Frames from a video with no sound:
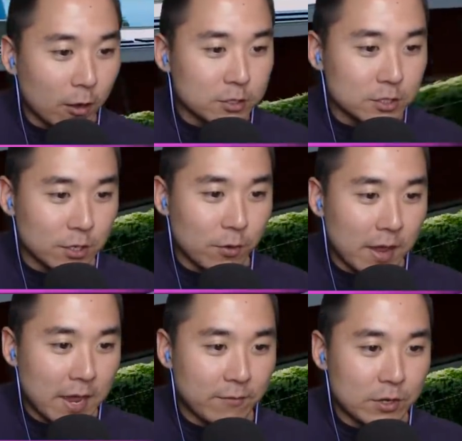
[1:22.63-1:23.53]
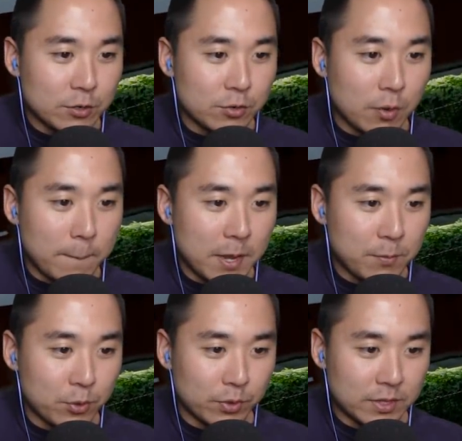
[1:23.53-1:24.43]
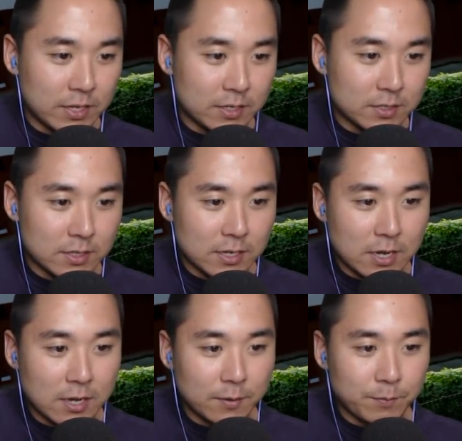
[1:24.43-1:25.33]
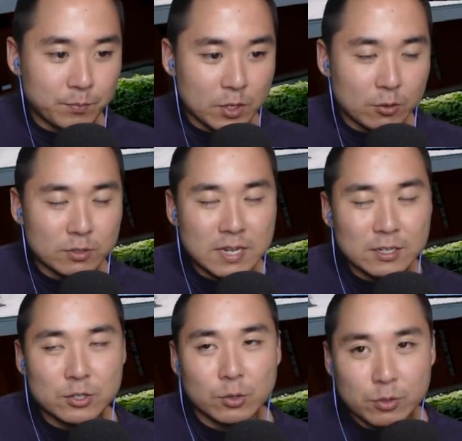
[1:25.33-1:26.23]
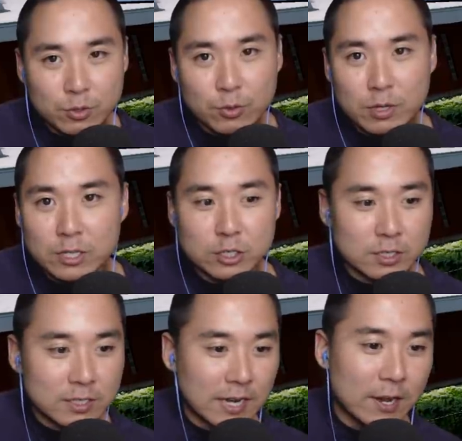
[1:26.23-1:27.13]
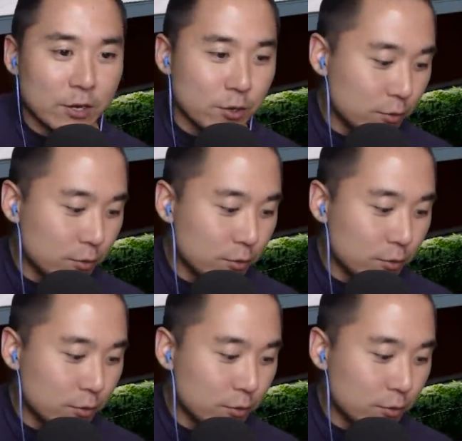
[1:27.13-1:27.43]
also have a new member with us. Well, it's not so new, it's just kind